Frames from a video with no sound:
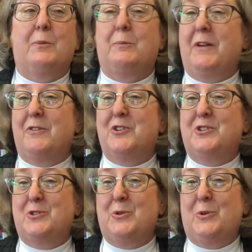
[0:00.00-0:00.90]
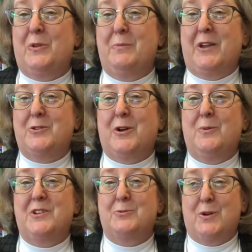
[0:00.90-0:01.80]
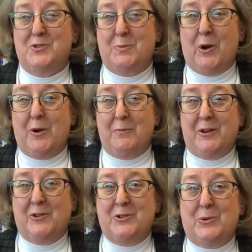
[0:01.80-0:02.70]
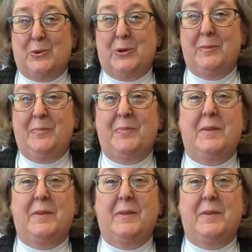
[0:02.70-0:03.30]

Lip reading: my first school with Metro was Rose Park Middle School.